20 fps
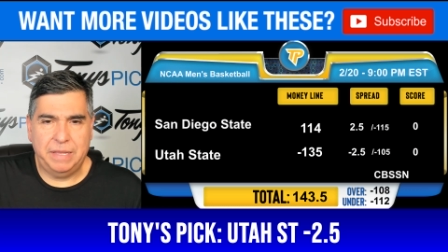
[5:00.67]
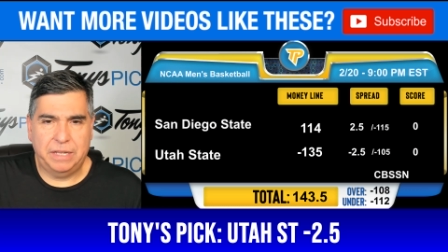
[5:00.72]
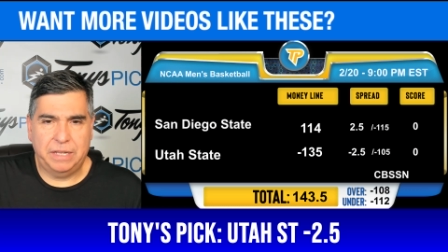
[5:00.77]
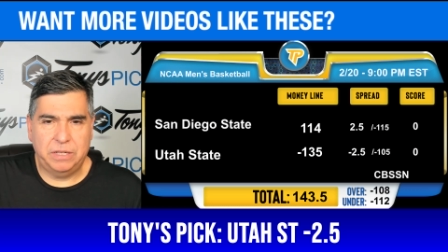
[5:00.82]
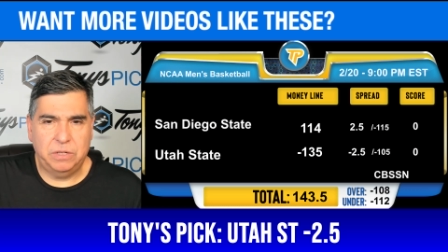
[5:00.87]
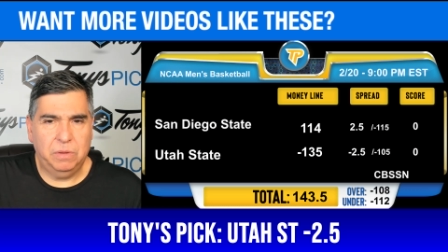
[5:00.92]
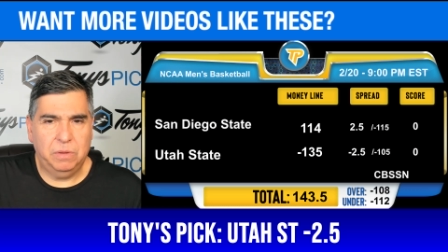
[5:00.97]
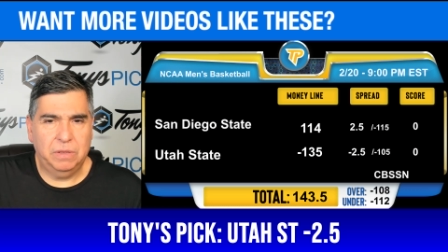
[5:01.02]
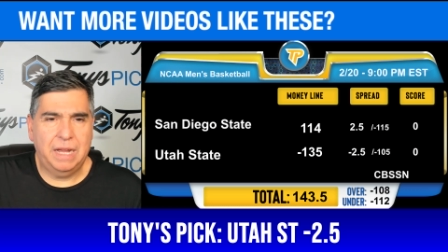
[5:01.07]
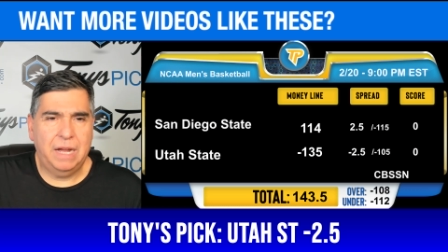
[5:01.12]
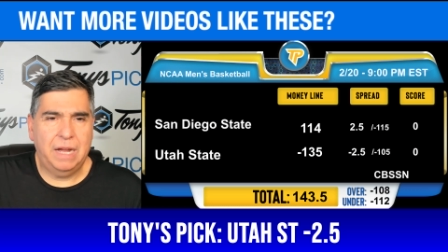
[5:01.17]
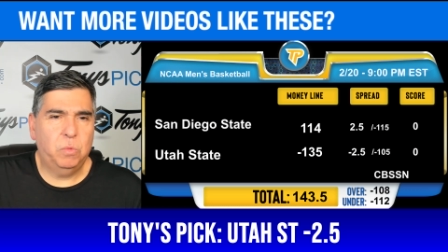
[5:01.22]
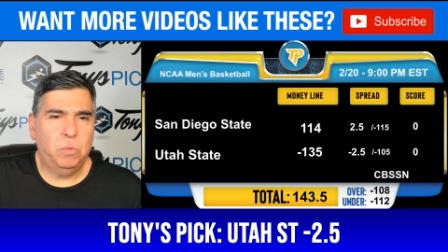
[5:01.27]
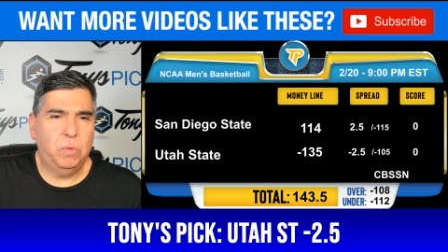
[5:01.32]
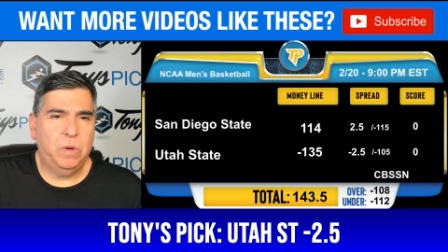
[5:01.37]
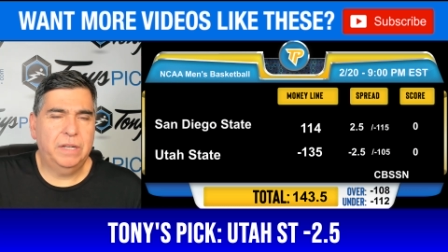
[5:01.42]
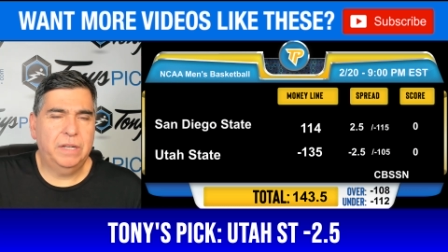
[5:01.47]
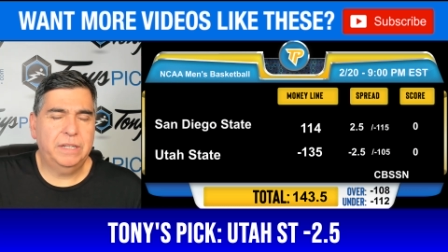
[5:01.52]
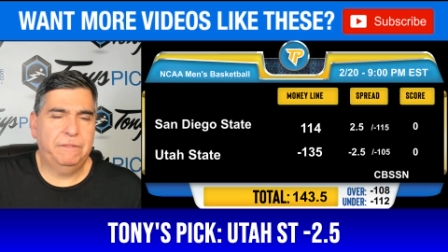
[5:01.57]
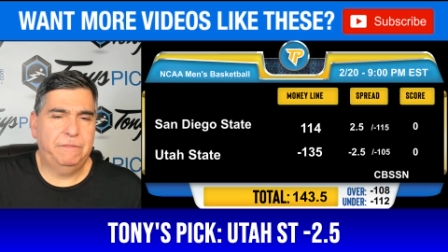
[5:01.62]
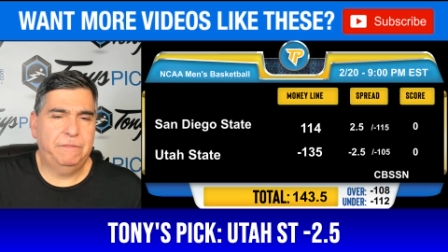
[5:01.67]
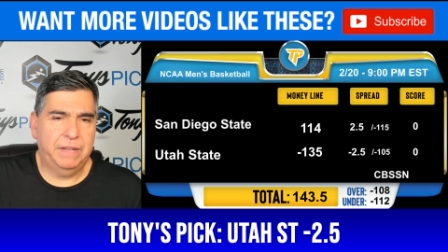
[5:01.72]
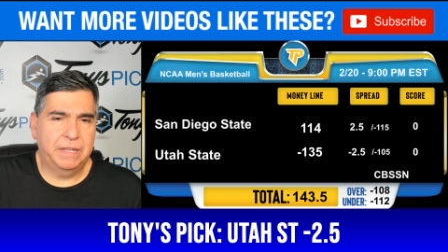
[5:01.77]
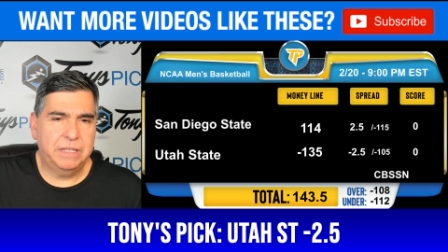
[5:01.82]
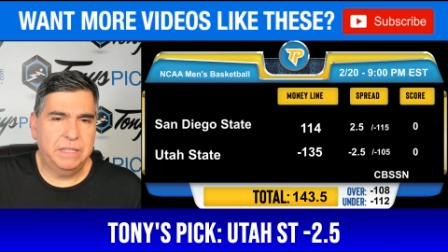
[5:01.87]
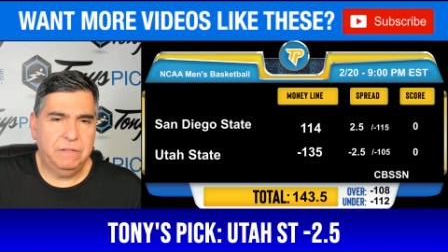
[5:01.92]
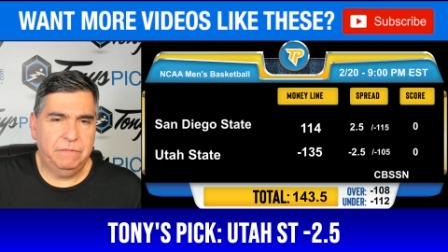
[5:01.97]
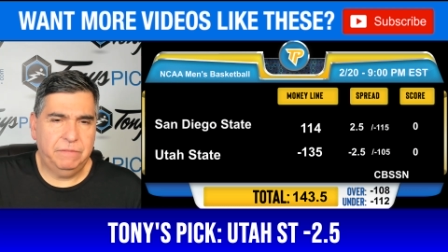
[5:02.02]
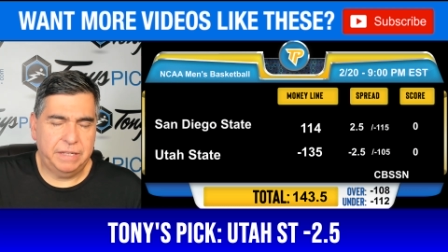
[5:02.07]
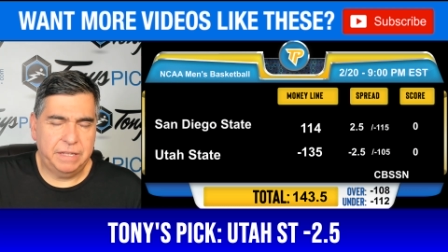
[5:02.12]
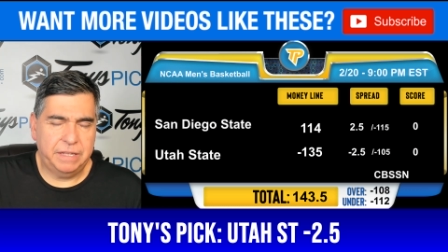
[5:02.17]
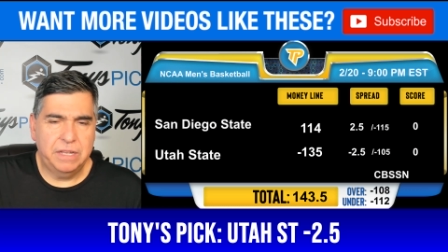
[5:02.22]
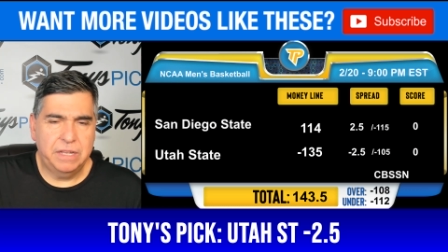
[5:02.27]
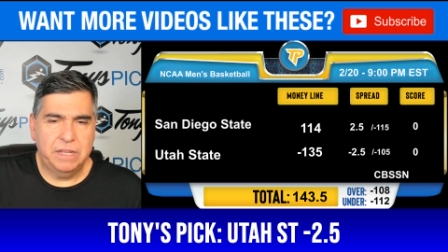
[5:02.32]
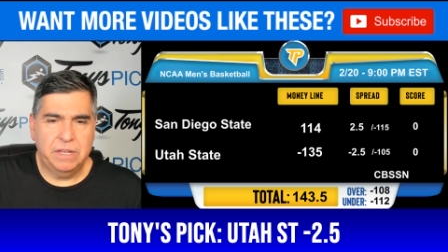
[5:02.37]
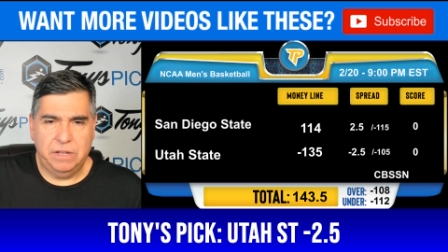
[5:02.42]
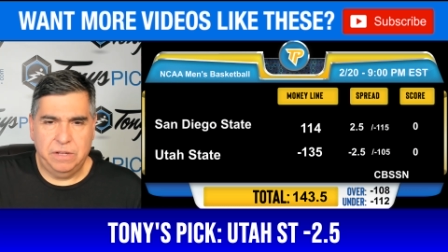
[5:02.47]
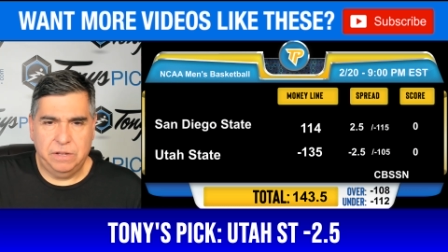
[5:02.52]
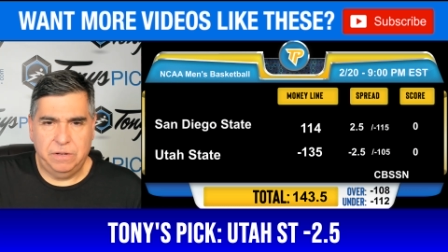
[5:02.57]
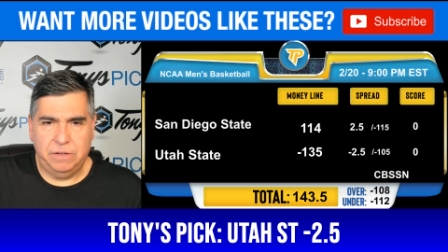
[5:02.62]
They do a lot well defensively.
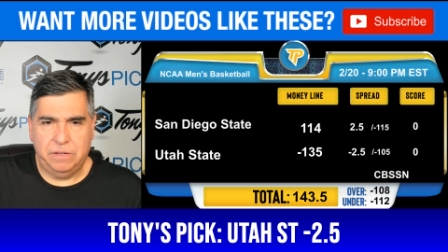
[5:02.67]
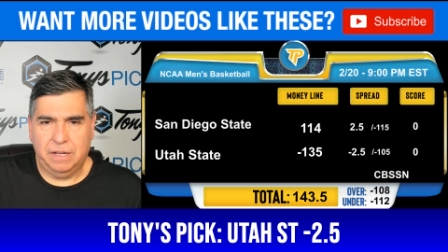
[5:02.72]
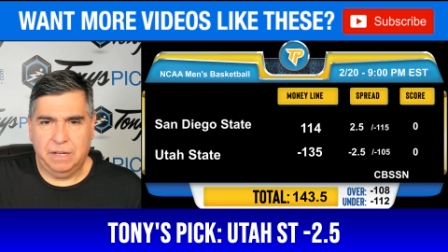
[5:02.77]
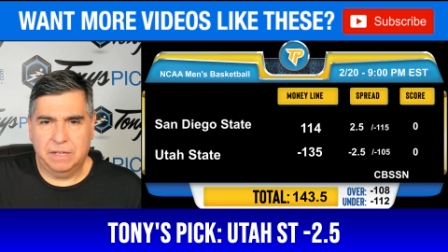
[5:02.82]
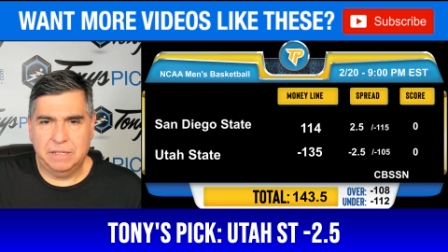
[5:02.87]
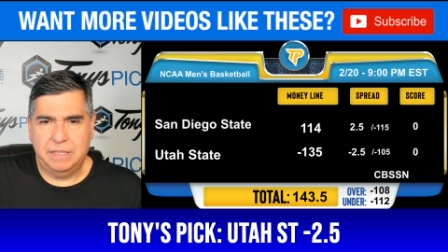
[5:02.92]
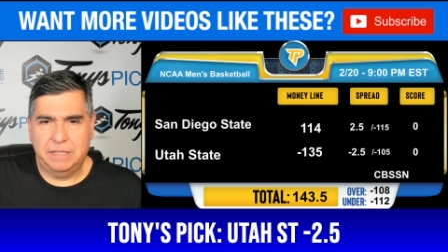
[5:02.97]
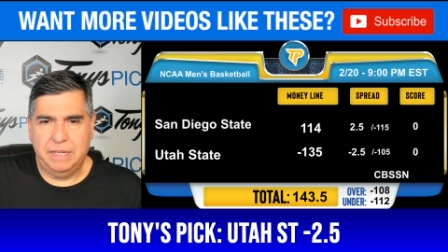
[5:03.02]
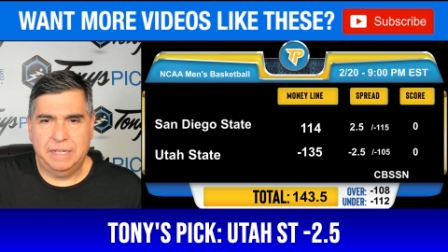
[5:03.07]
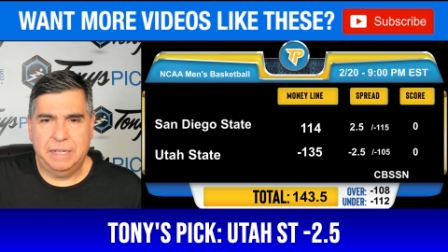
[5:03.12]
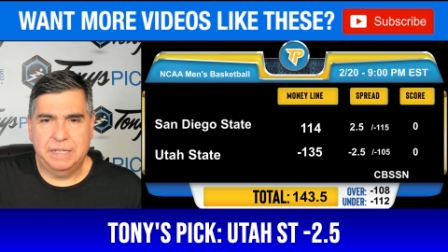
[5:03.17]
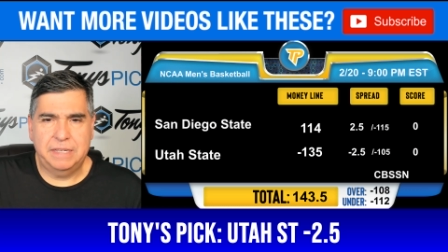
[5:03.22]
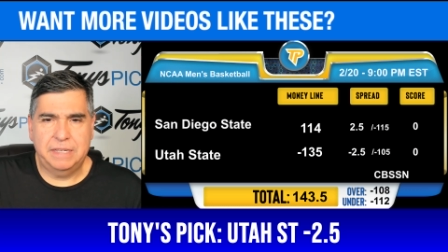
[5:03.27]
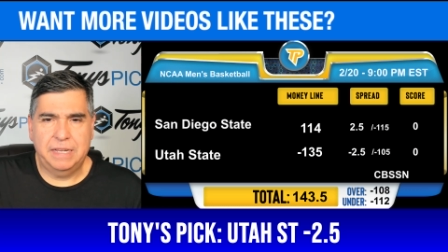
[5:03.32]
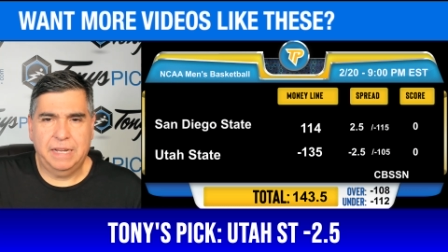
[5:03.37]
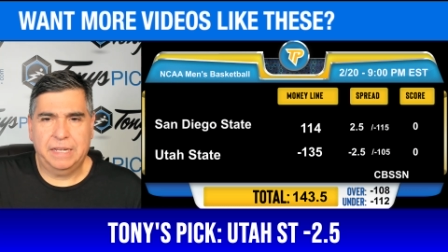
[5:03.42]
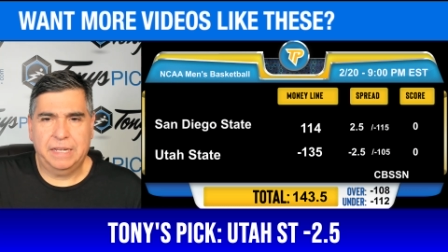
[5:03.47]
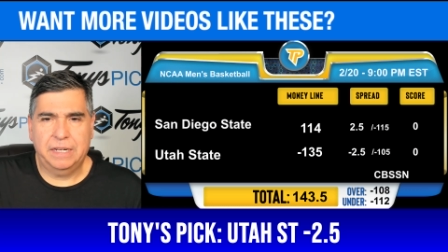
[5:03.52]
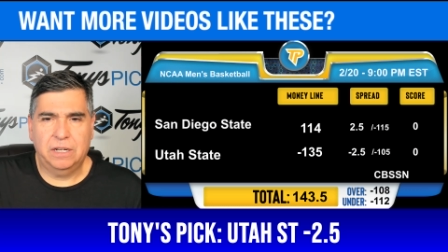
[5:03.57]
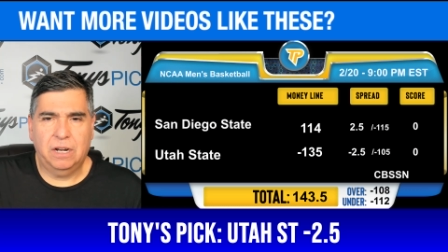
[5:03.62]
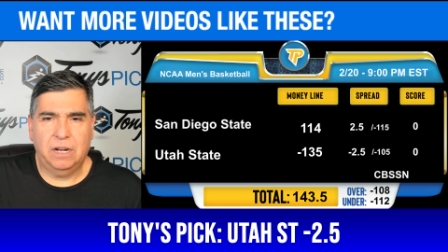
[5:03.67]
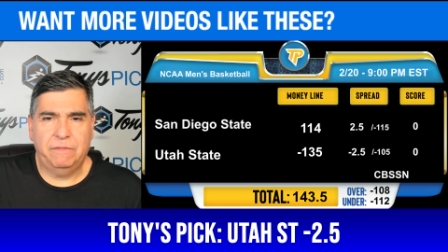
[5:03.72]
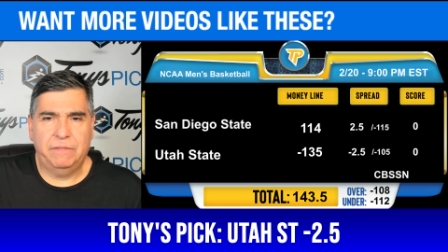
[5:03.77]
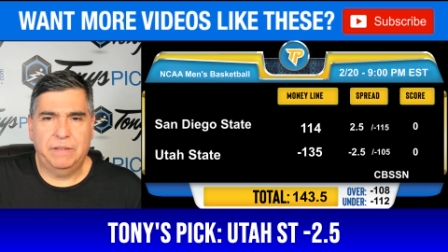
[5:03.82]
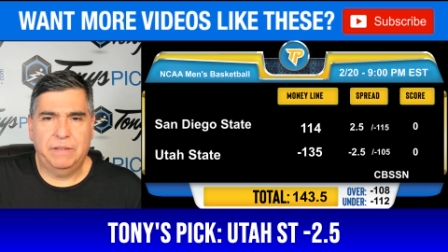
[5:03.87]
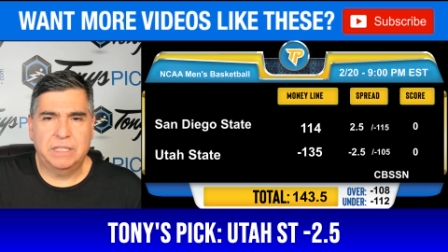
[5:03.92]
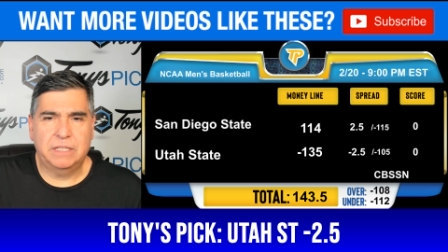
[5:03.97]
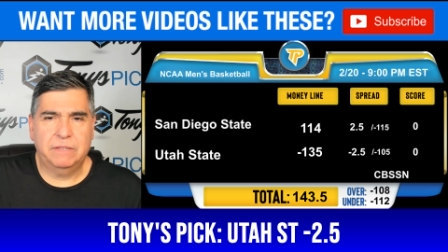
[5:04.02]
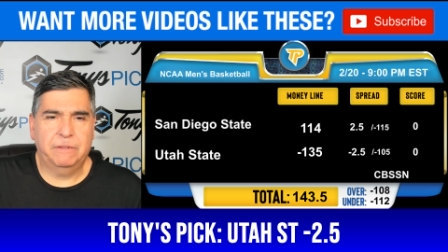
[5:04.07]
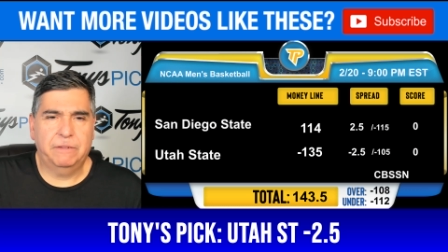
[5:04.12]
Utah State is second in offensive